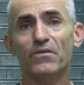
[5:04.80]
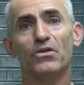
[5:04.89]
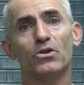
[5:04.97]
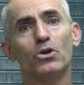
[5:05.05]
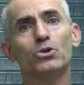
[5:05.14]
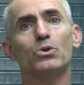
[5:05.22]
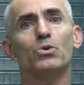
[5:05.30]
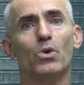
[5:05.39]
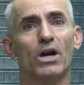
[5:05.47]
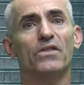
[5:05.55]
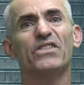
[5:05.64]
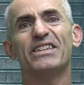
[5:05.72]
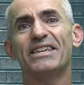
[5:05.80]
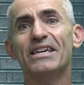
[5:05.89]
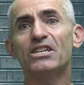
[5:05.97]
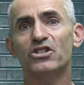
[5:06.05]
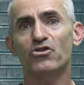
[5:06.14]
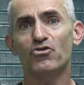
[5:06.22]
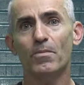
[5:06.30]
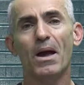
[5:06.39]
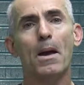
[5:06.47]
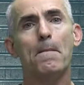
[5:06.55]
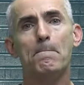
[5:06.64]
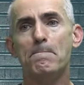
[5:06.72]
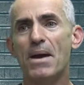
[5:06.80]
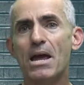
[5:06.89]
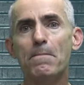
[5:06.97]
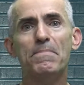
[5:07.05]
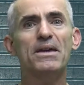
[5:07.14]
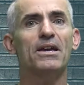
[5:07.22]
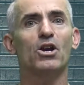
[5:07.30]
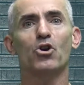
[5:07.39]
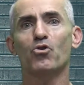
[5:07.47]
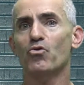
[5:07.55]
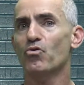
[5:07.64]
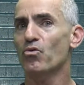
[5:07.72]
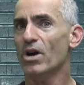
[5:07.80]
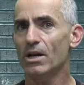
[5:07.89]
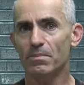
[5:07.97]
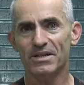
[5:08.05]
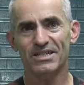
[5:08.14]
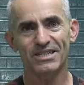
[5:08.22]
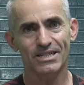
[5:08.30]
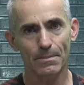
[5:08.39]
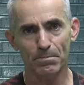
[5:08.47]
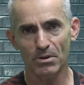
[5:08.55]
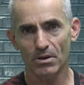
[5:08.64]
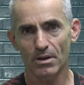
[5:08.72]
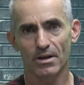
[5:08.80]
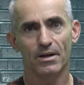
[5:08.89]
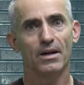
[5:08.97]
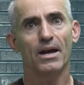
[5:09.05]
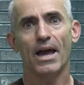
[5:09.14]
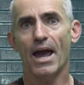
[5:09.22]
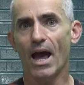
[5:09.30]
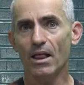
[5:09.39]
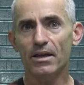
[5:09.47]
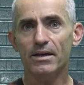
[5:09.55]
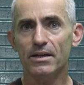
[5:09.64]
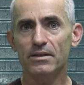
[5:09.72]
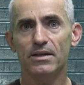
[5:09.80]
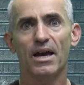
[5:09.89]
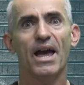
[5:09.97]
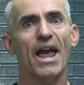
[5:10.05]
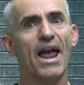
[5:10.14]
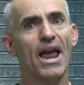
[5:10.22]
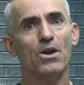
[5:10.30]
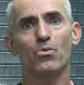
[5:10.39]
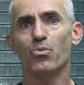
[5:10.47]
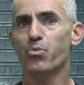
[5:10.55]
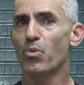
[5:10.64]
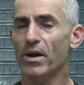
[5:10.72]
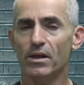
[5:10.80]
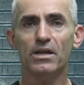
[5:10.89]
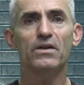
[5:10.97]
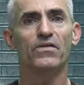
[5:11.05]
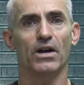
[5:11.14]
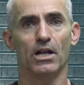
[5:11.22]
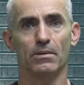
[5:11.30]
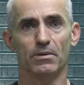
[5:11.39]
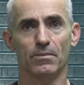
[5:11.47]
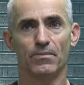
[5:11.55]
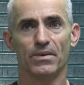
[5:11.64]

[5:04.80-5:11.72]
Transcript: for those with chronic fatigue syndrome may be incredibly simple, elegant, and readily available.